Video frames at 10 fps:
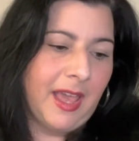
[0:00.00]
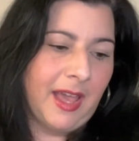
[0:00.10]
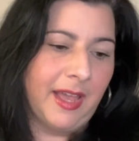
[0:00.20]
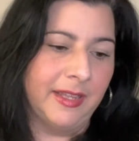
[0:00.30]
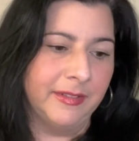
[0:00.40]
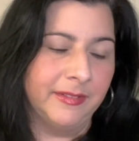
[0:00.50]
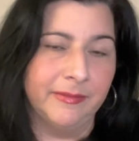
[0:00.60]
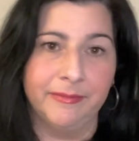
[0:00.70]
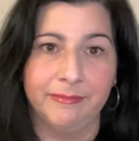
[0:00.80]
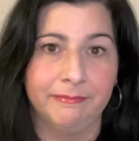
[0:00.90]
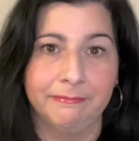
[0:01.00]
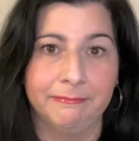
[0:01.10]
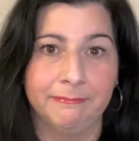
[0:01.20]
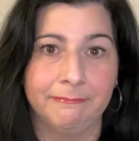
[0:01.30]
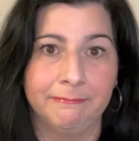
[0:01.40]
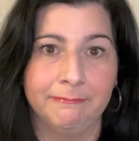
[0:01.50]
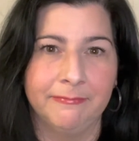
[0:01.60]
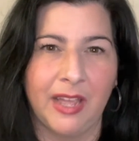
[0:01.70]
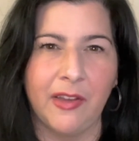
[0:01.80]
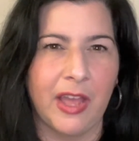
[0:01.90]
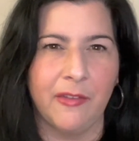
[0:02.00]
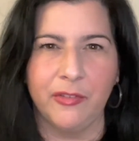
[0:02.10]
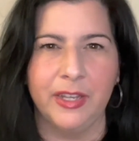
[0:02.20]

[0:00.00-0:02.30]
And have